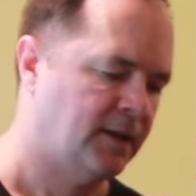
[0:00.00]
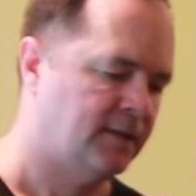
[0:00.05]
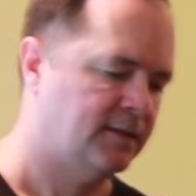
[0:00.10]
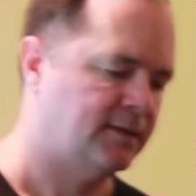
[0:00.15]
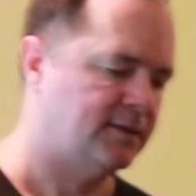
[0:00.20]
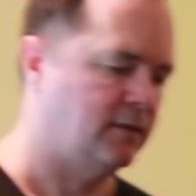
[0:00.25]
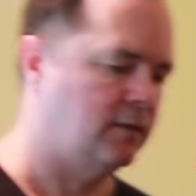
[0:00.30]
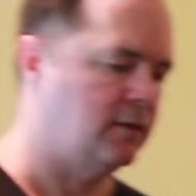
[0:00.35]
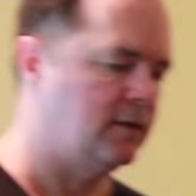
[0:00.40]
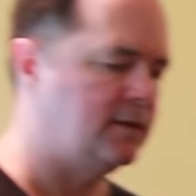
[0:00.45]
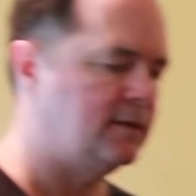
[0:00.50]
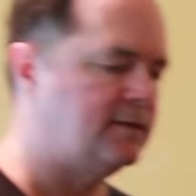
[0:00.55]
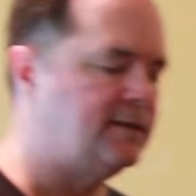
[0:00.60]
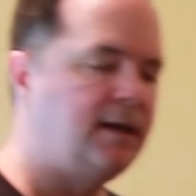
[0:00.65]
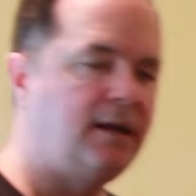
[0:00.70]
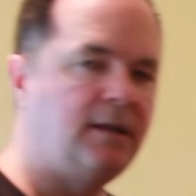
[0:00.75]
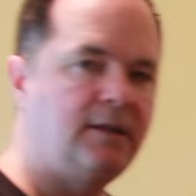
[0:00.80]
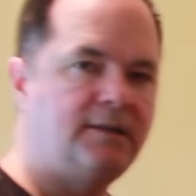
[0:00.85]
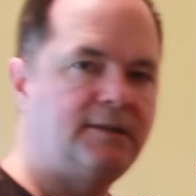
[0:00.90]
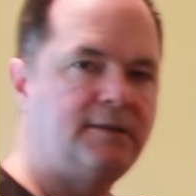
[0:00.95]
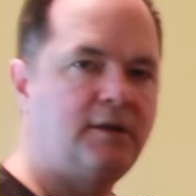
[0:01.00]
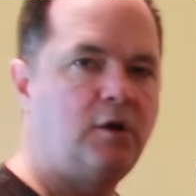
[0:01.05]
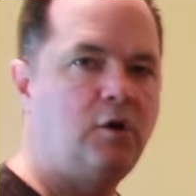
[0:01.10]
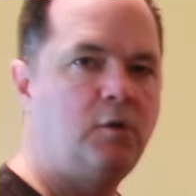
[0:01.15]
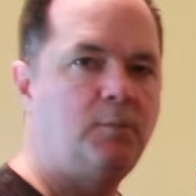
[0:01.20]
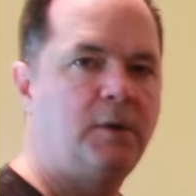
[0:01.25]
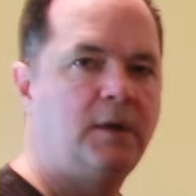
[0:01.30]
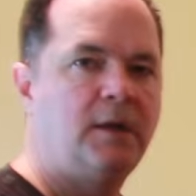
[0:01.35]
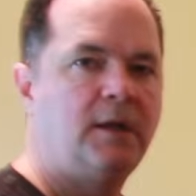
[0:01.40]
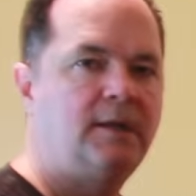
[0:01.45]
so that the
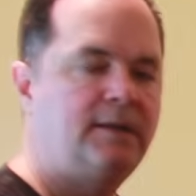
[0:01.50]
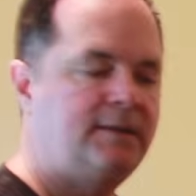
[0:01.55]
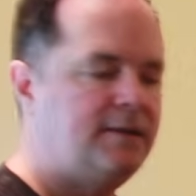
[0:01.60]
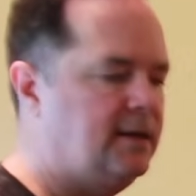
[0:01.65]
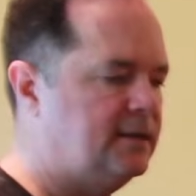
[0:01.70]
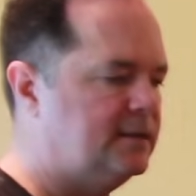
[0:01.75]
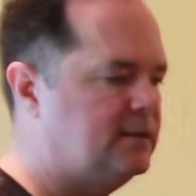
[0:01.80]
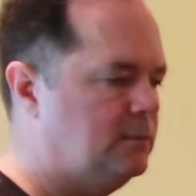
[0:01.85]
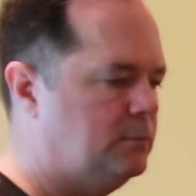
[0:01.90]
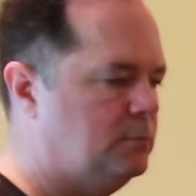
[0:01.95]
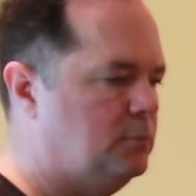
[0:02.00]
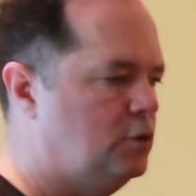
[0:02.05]
telescope doesn't